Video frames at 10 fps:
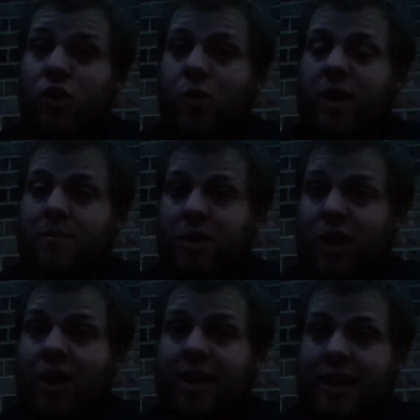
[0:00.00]
you can
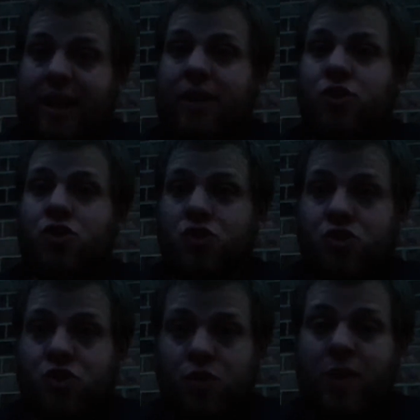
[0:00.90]
plug it in
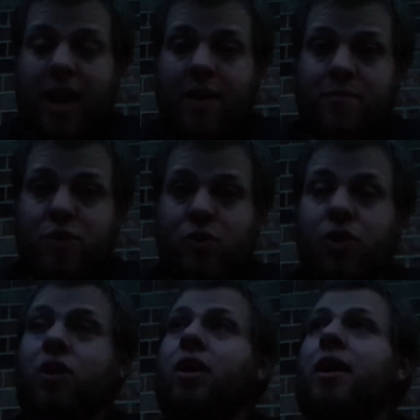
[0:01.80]
to that
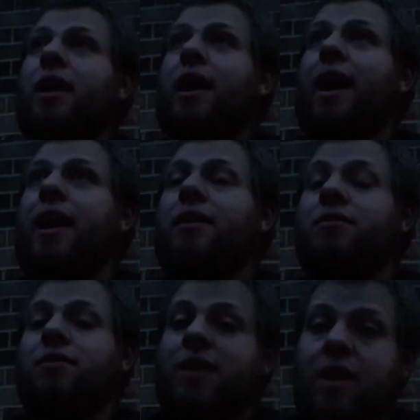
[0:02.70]
computer and
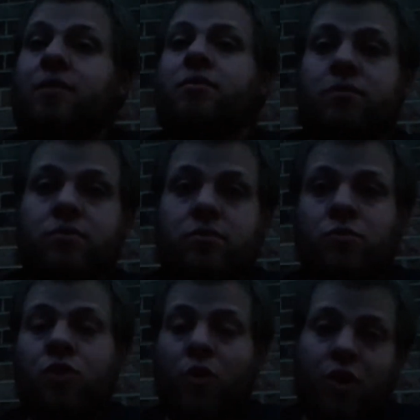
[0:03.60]
then
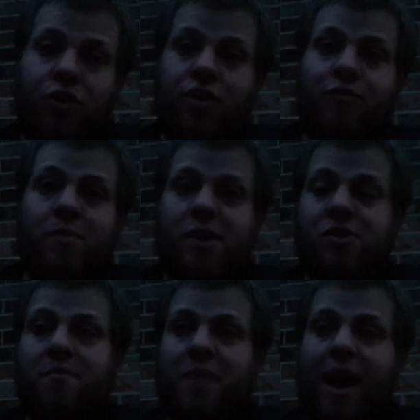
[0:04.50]
load all your
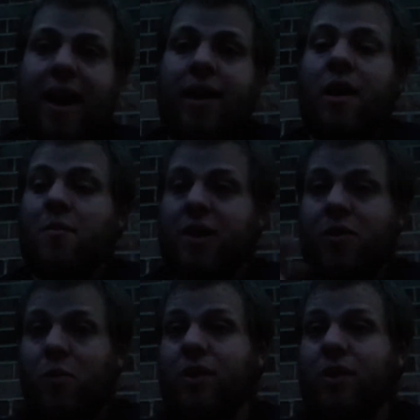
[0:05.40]
information back. But it